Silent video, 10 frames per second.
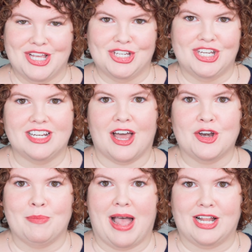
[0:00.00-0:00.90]
She had
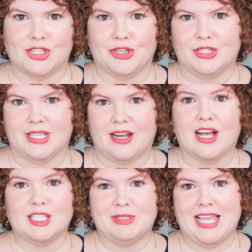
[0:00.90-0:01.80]
gotten her bachelor's in
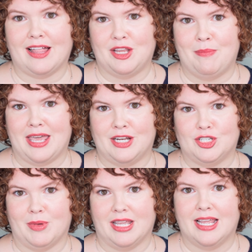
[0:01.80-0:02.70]
hospitality
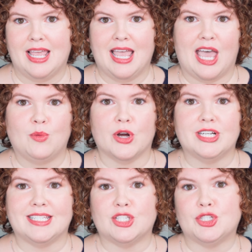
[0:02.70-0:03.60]
management and
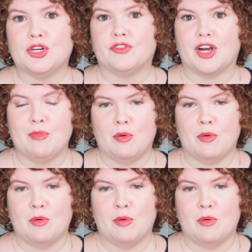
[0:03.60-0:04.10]
worked as a server at